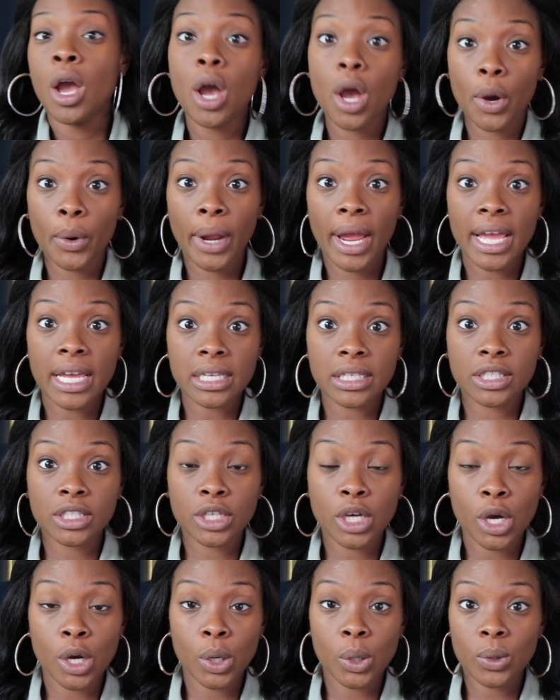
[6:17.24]
Okay,
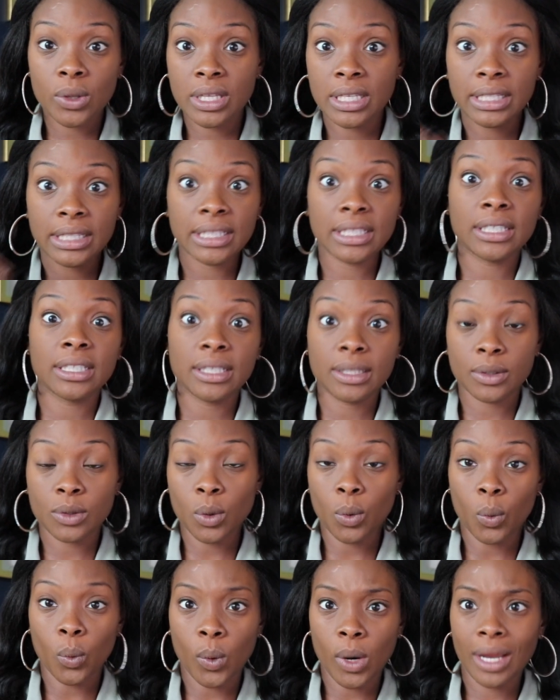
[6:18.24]
so this
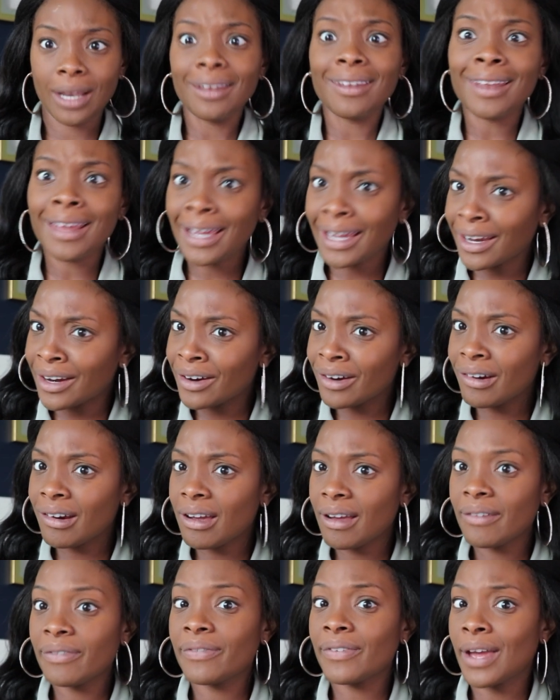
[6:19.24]
is one layer
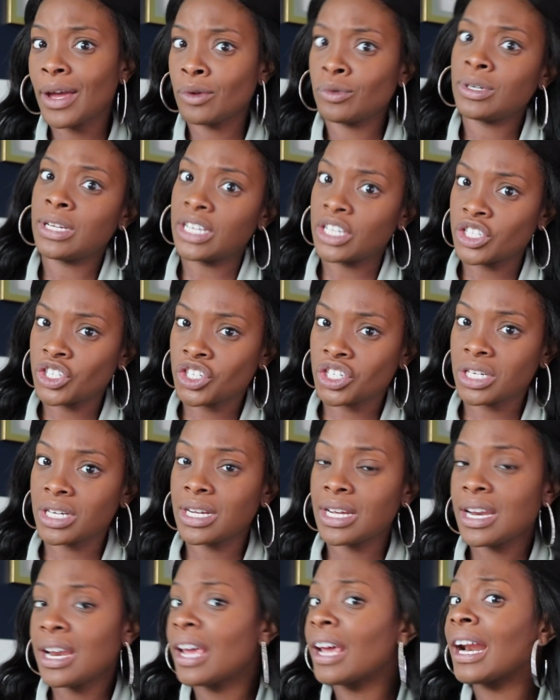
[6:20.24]
of
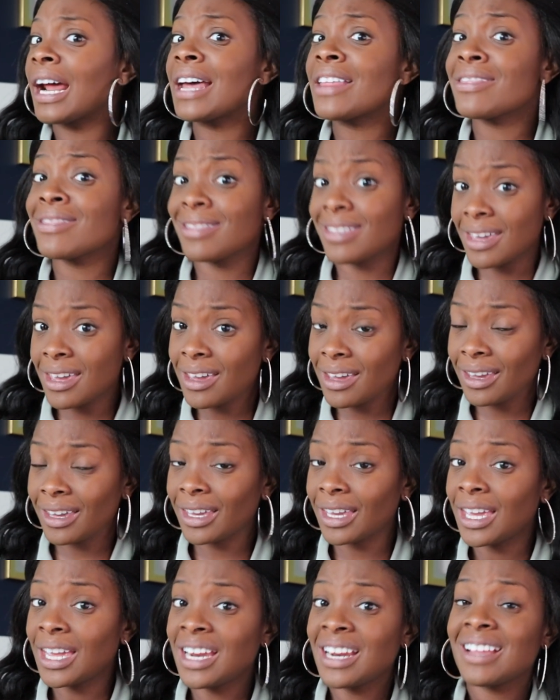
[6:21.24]
foundation and I think
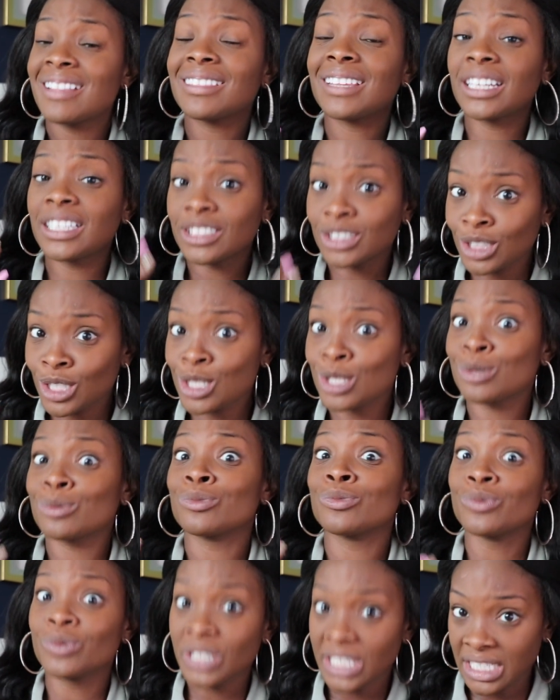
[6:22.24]
that it looks
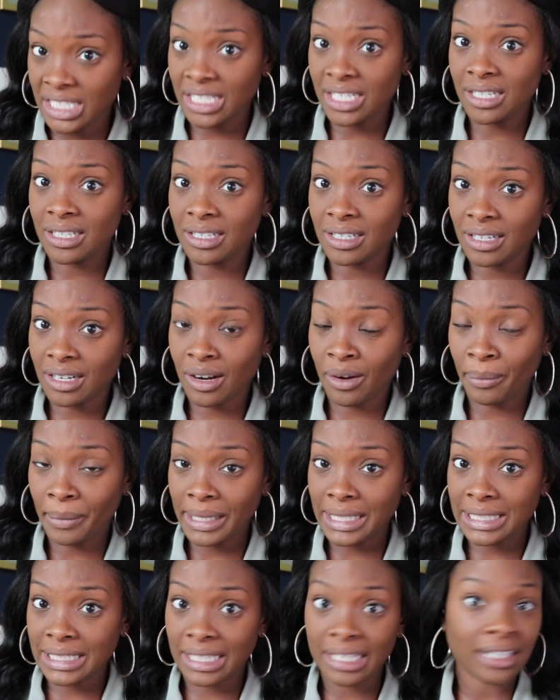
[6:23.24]
really good on
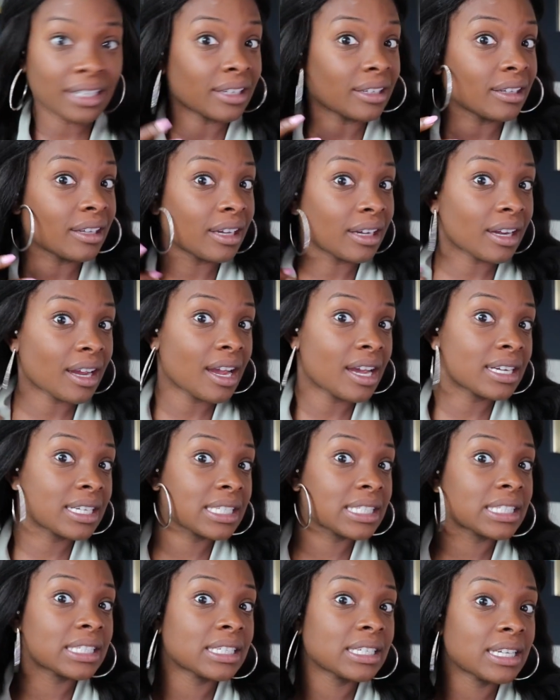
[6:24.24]
my skin. Like
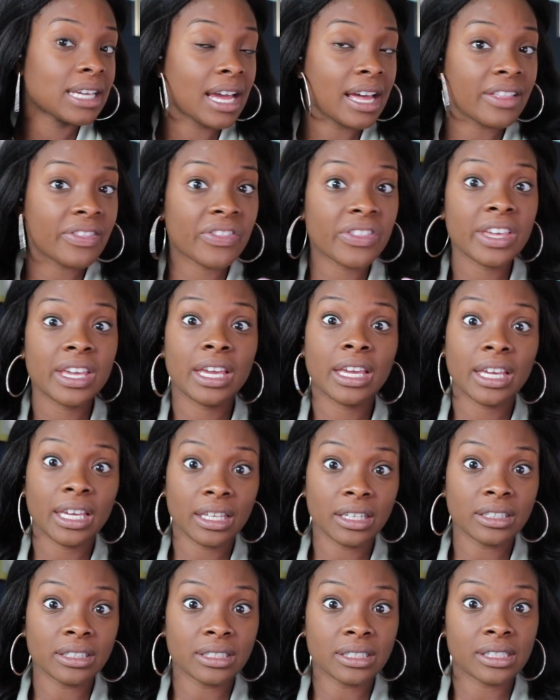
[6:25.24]
honestly, I think
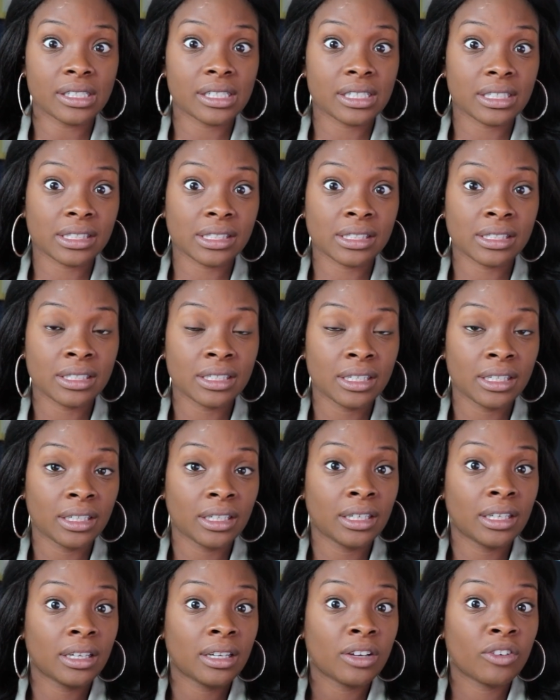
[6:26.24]
it looks
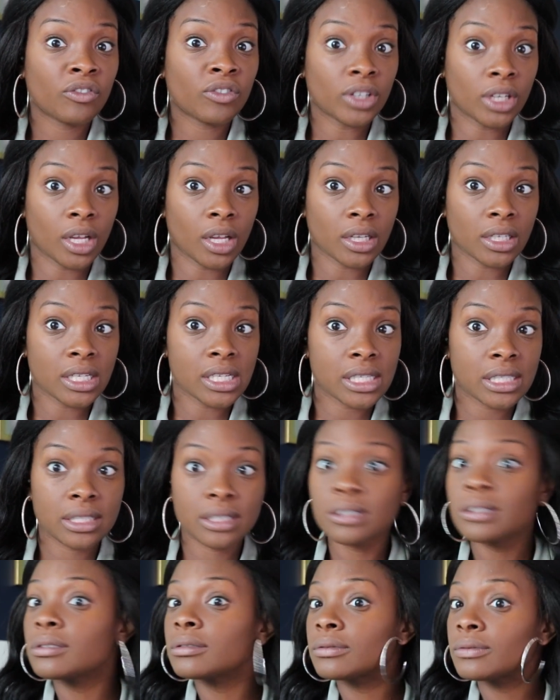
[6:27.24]

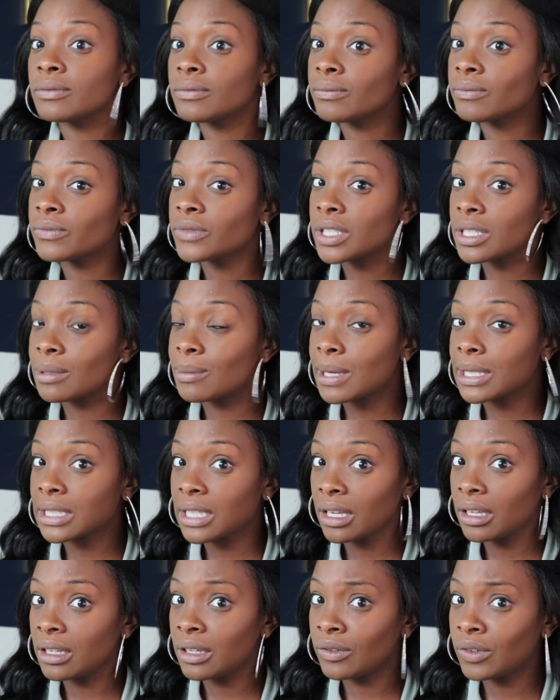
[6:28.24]
flawless. Does my
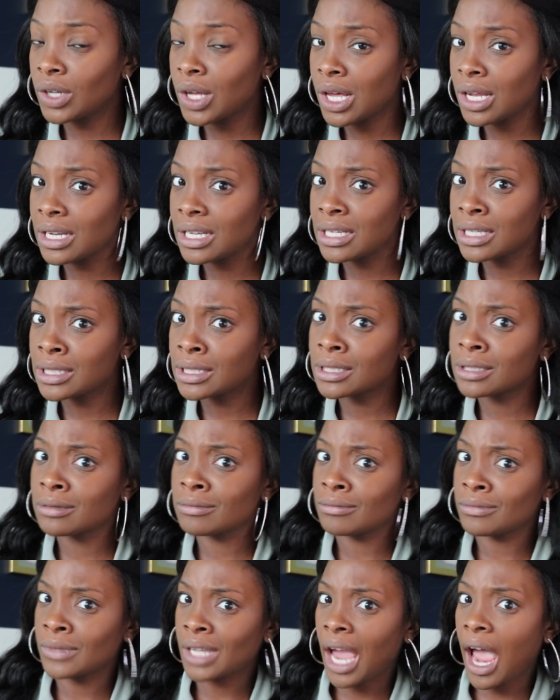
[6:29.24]
skin look flawless?
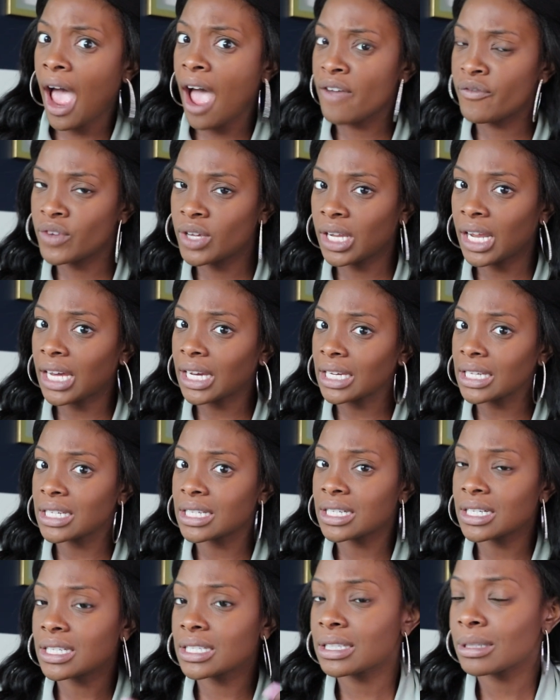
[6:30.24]
I feel like it
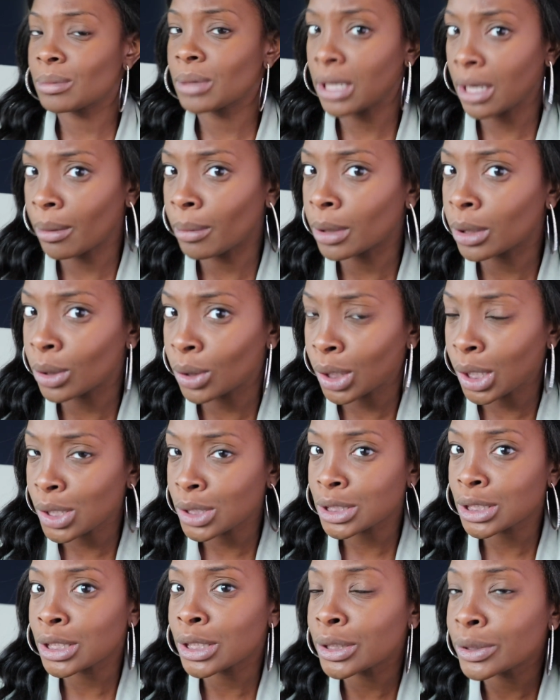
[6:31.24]
does. Let me come a little
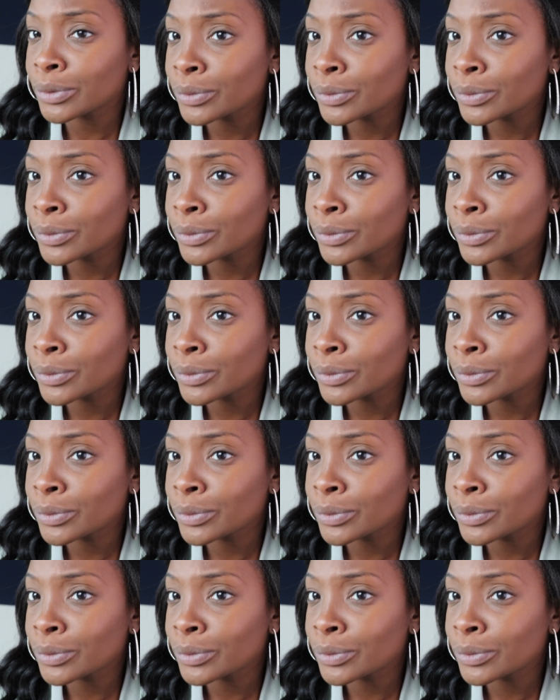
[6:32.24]
closer.